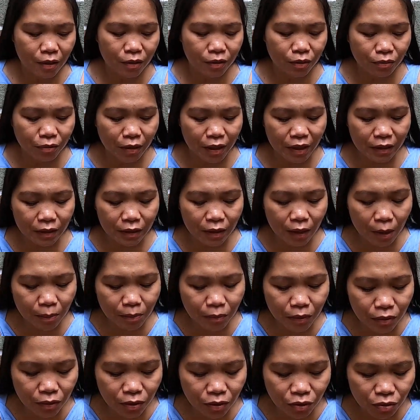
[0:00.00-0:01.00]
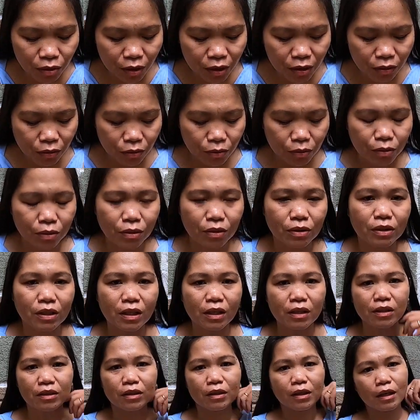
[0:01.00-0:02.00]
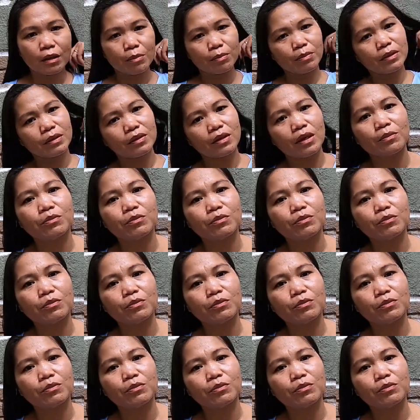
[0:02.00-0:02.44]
So right now I'm just trying to still, I'm,